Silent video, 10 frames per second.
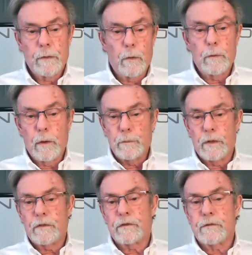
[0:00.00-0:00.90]
But we would
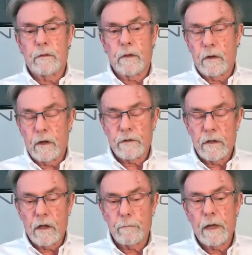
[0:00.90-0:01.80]
put the, the
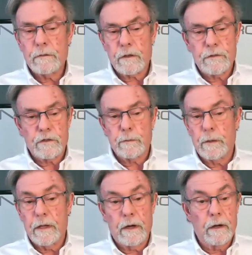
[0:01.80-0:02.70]
uh, matrix system
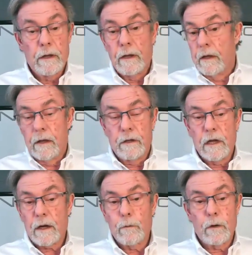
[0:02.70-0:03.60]
in there, we
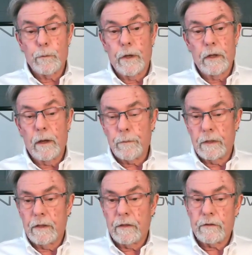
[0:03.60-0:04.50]
jack one wheel up
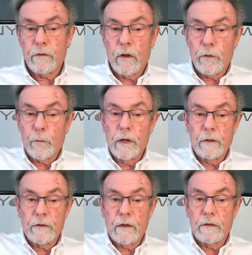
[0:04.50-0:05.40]
and then the other
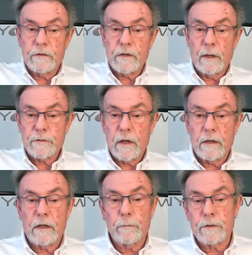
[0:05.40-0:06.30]
wheel on the same
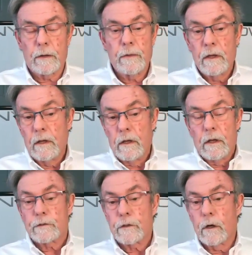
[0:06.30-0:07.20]
side comes up.
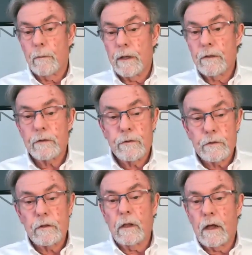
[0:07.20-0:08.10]
So, I mean, there's
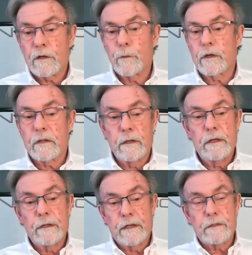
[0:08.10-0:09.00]
there's a lot of twist. And
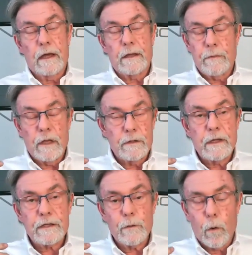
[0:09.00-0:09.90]
it's like, it
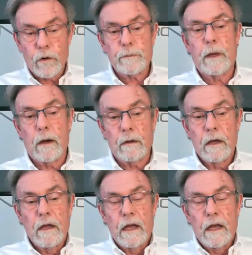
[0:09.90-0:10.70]
takes horsepower.